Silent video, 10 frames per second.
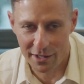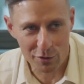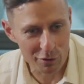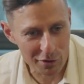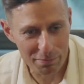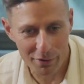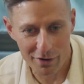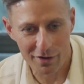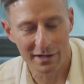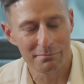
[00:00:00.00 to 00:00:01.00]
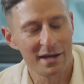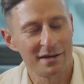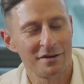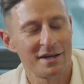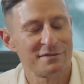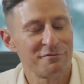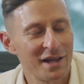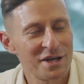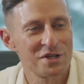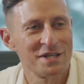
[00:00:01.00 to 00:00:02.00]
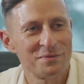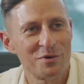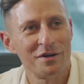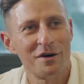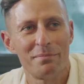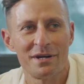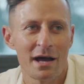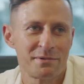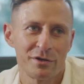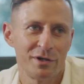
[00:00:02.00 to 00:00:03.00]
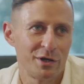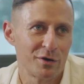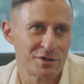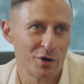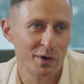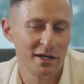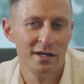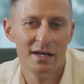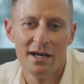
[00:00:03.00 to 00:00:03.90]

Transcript: annual report and make it nice and flashy and whatnot, but it absolutely goes nowhere.